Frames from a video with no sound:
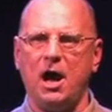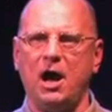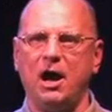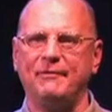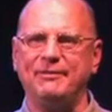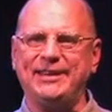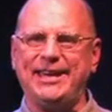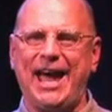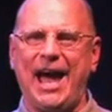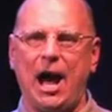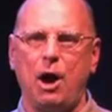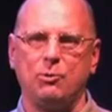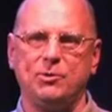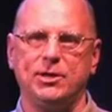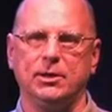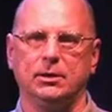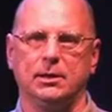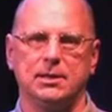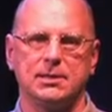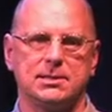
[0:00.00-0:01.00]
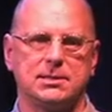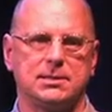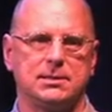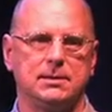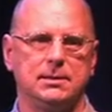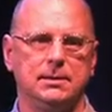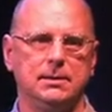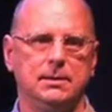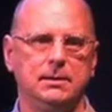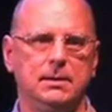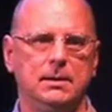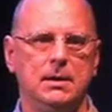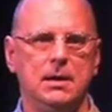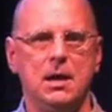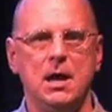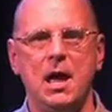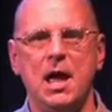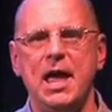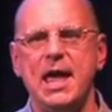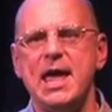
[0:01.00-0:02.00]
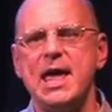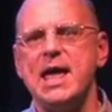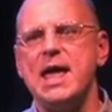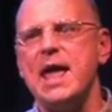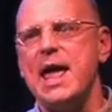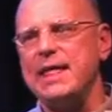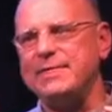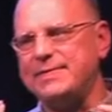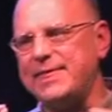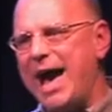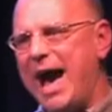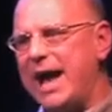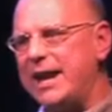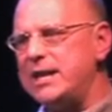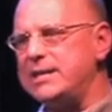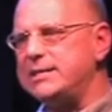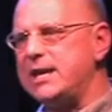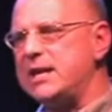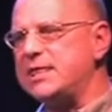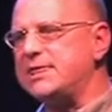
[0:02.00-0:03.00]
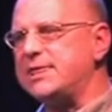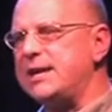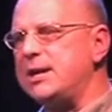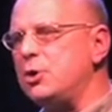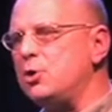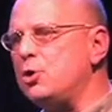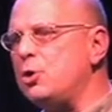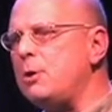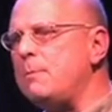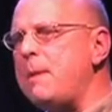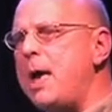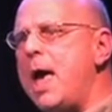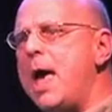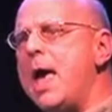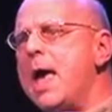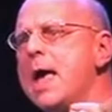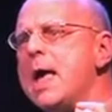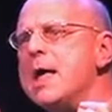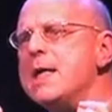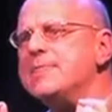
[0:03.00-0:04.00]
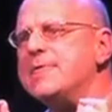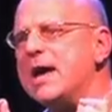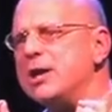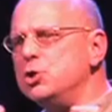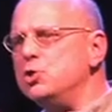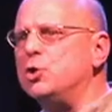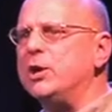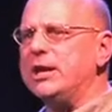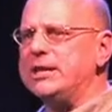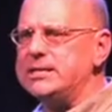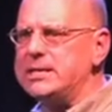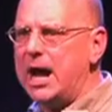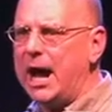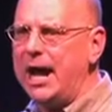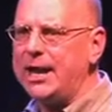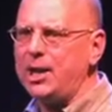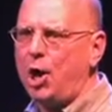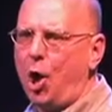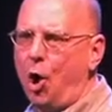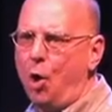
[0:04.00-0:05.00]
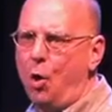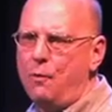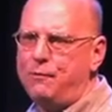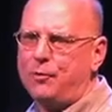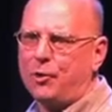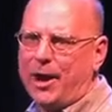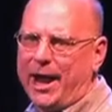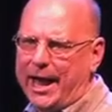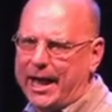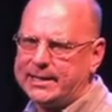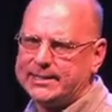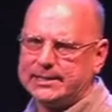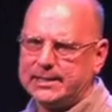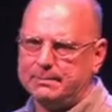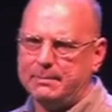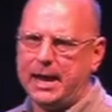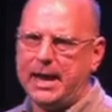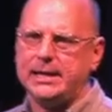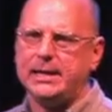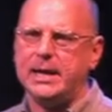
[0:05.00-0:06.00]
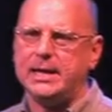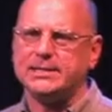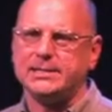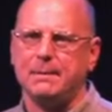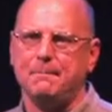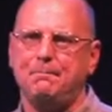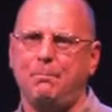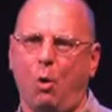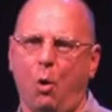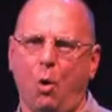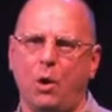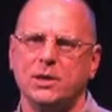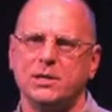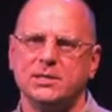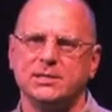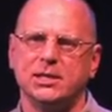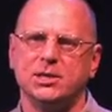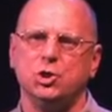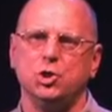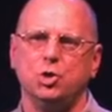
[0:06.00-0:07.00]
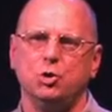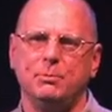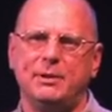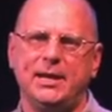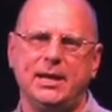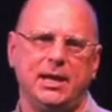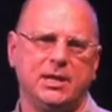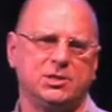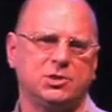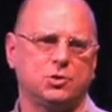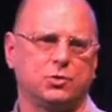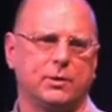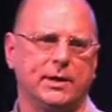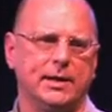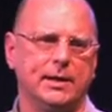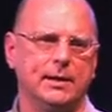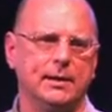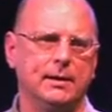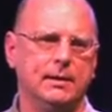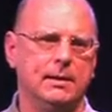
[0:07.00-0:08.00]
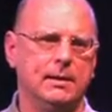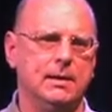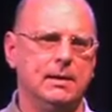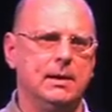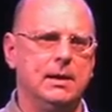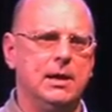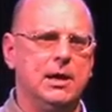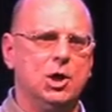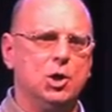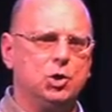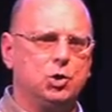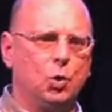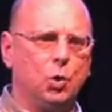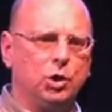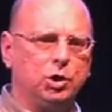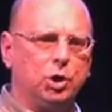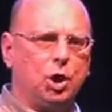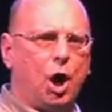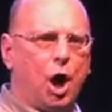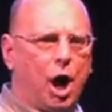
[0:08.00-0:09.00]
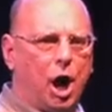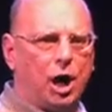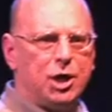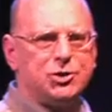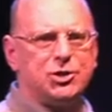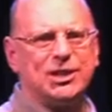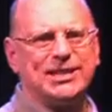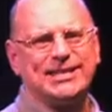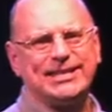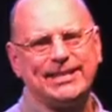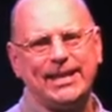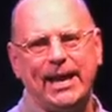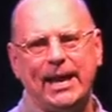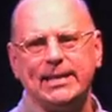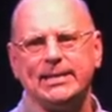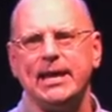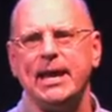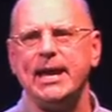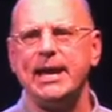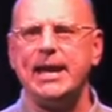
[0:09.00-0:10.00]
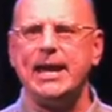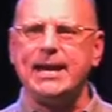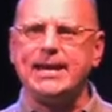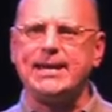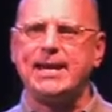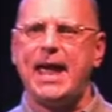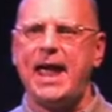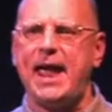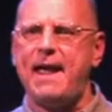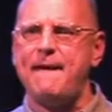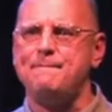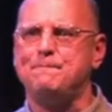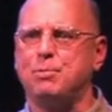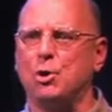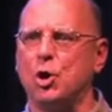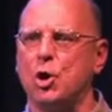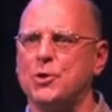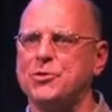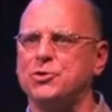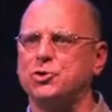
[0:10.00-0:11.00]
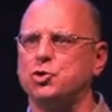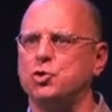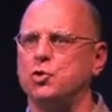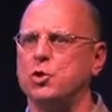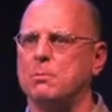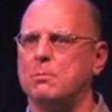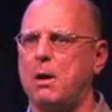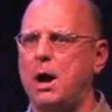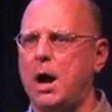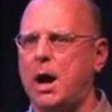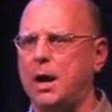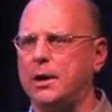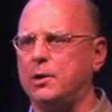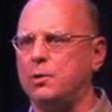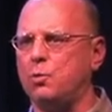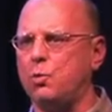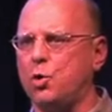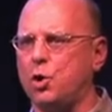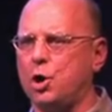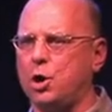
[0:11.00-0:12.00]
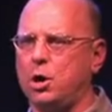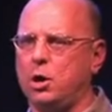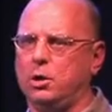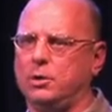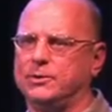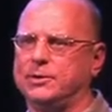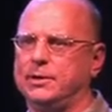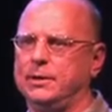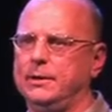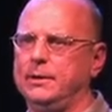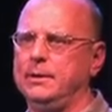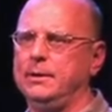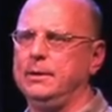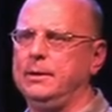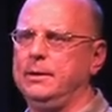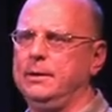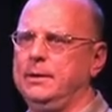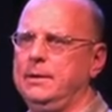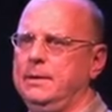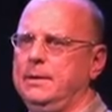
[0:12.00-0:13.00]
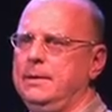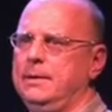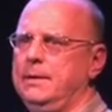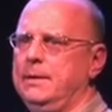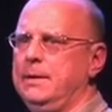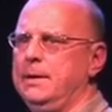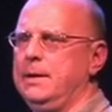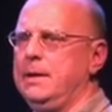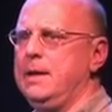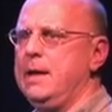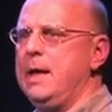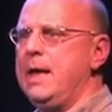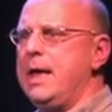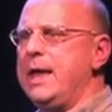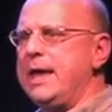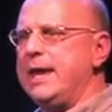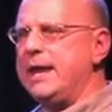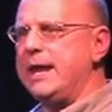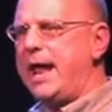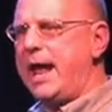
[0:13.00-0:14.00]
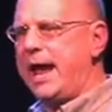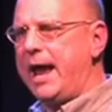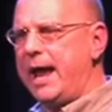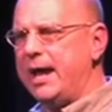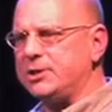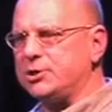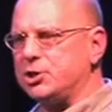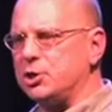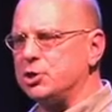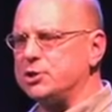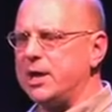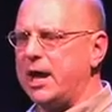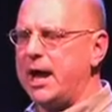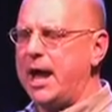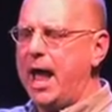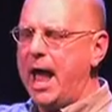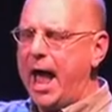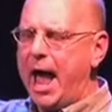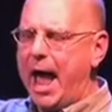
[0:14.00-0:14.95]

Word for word: of calculus. That is a theorem that you cannot overestimate its importance in human history. To a large extent, it gave birth to the modern world. It answers a